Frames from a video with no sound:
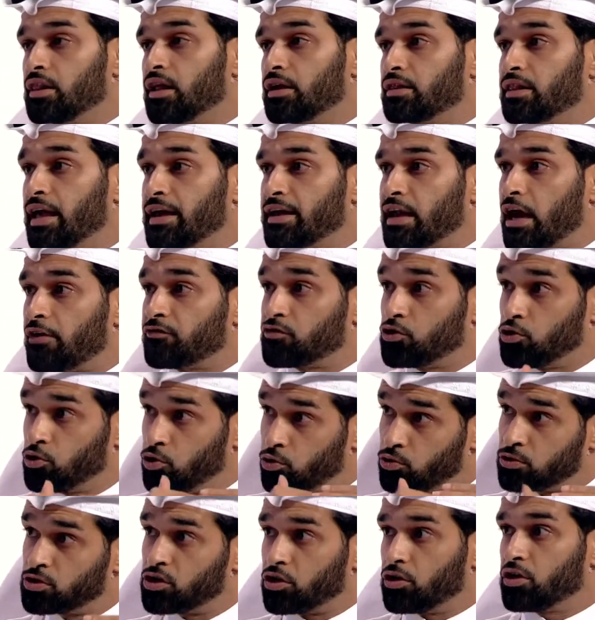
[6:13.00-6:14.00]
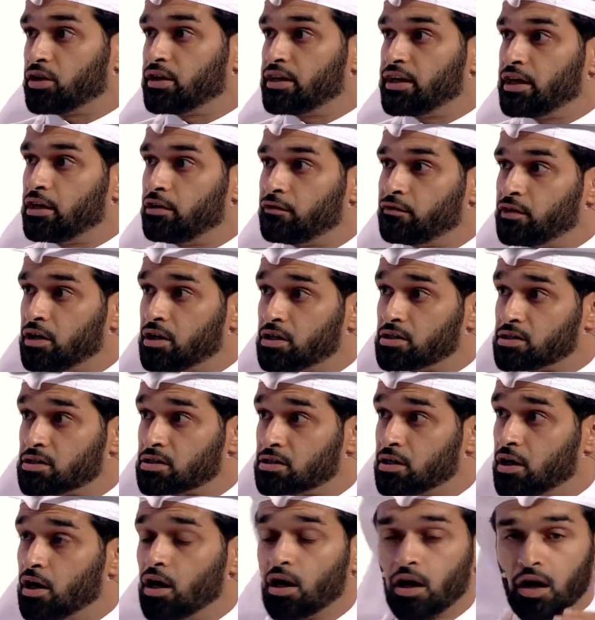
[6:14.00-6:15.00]
late afternoon to early evenings,
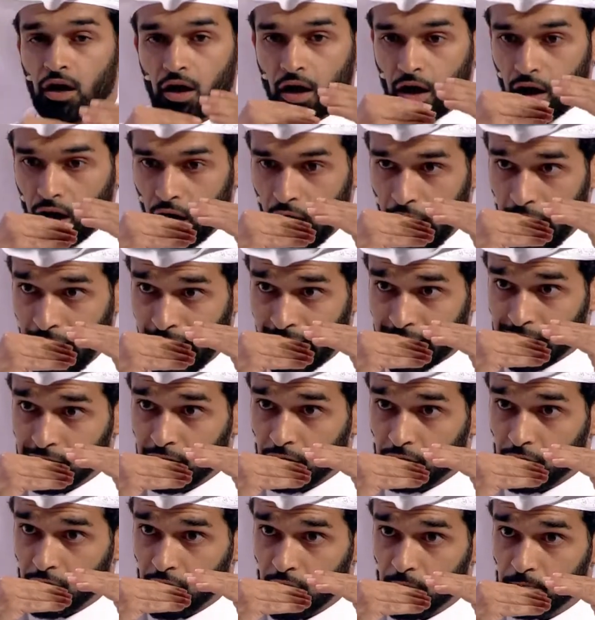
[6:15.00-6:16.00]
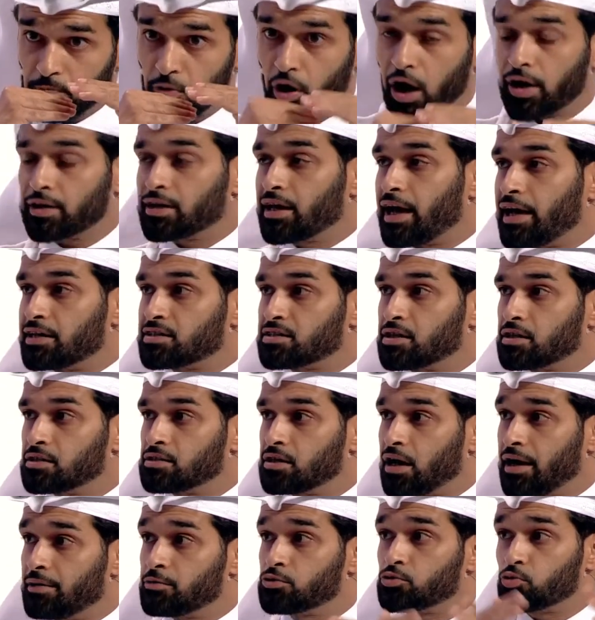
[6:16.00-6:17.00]
and the broadcasting
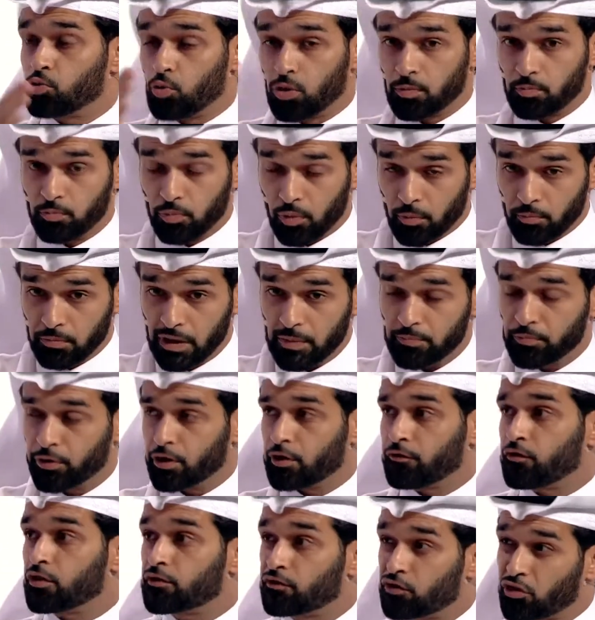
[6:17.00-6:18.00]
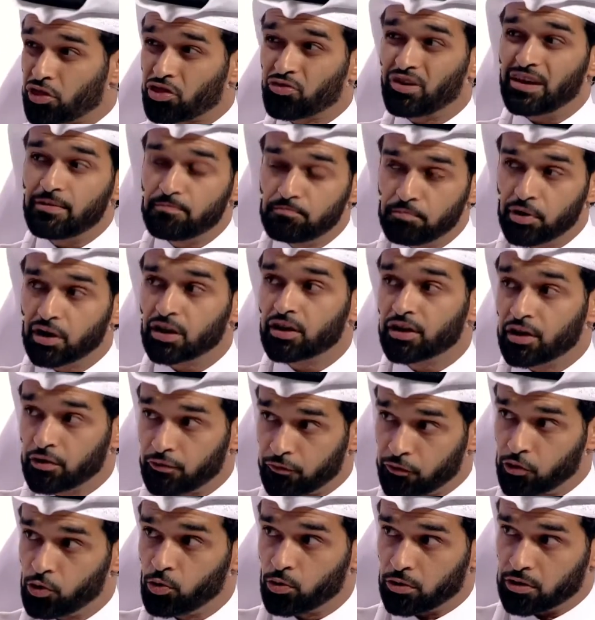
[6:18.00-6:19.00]
times would be perfect for 3 billion
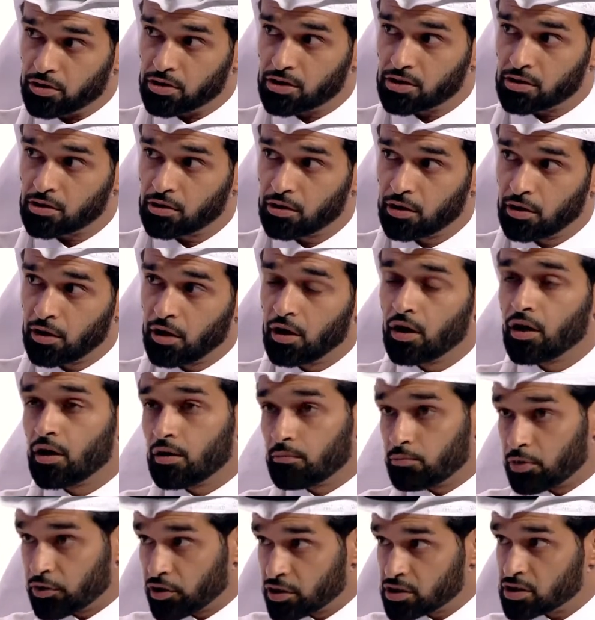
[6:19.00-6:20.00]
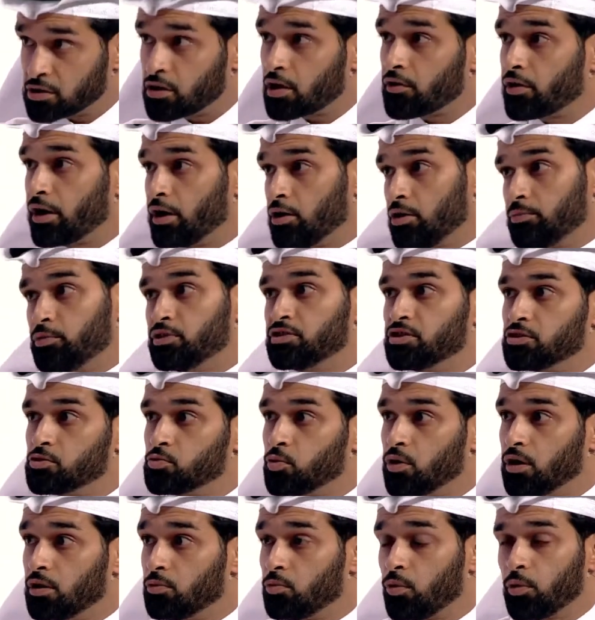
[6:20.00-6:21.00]
viewers. But there's another element as
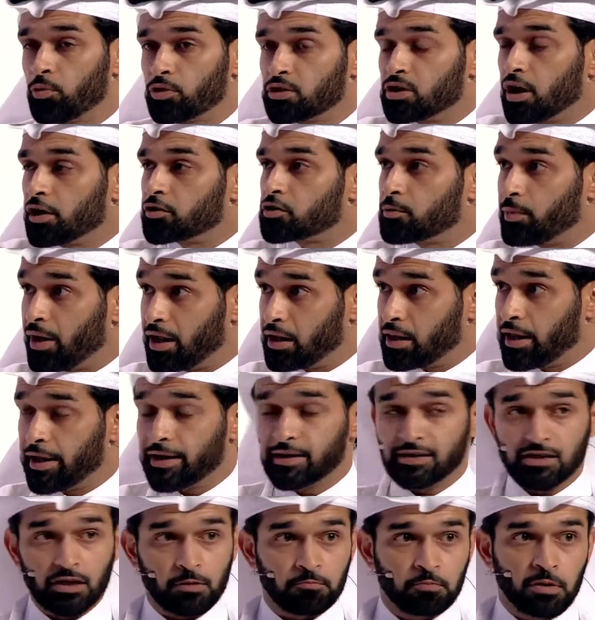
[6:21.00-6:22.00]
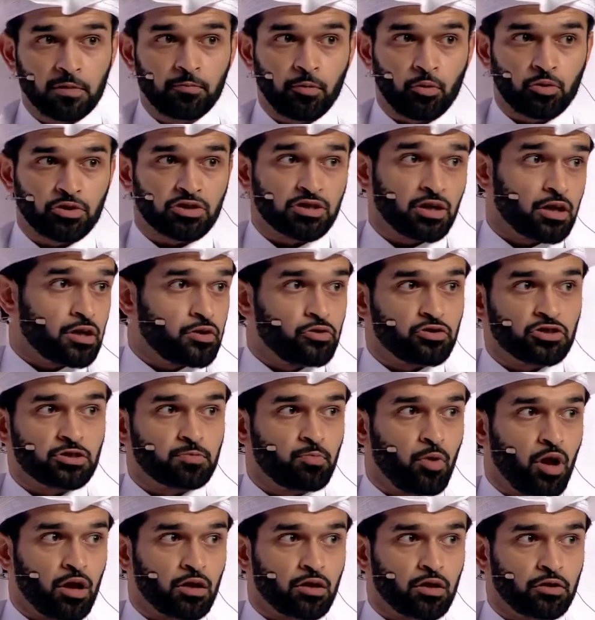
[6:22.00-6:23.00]
well. When we talked about legacy, and people were saying you're a
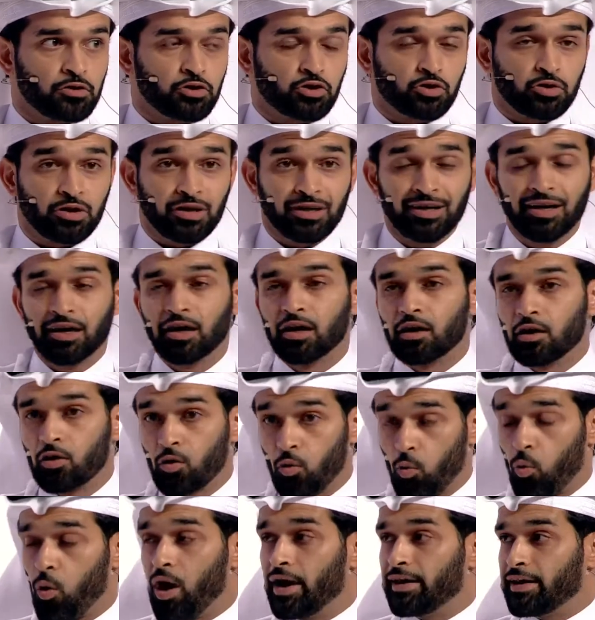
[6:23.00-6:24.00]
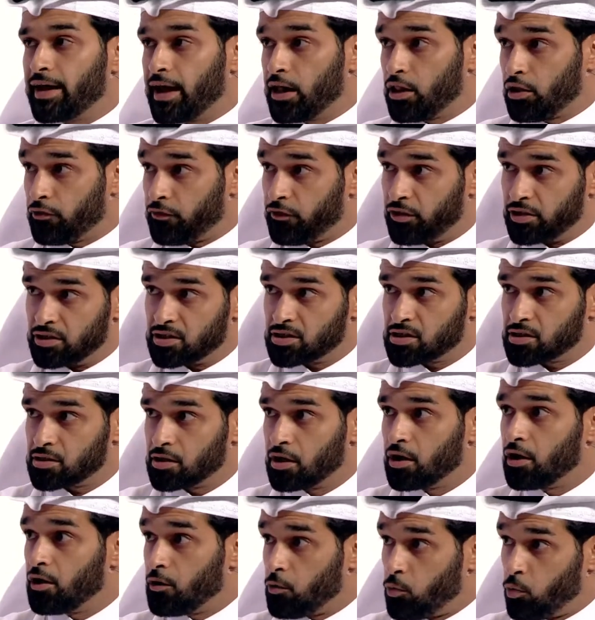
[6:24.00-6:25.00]
small country, white elephants.
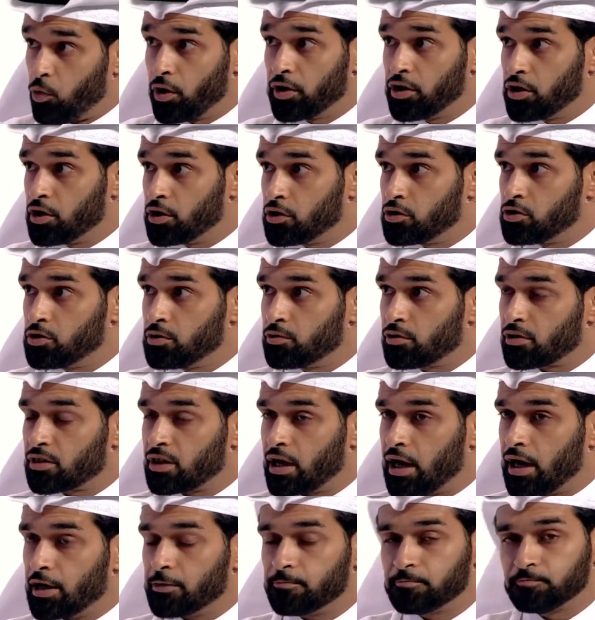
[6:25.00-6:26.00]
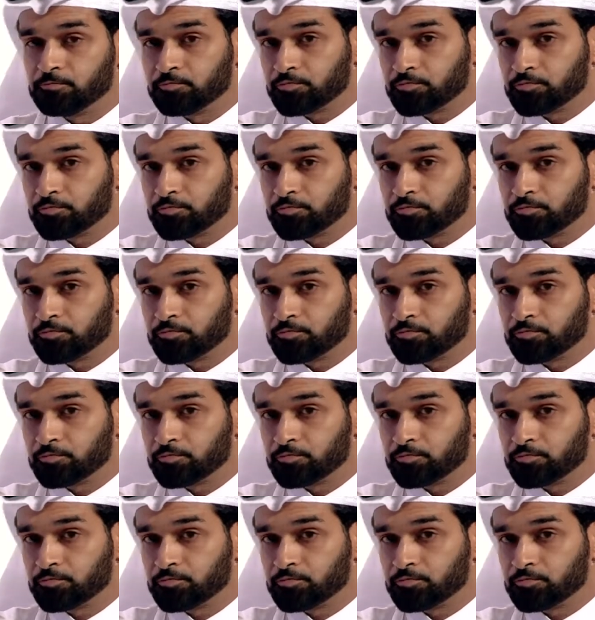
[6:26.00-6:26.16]
What are you going to do with that?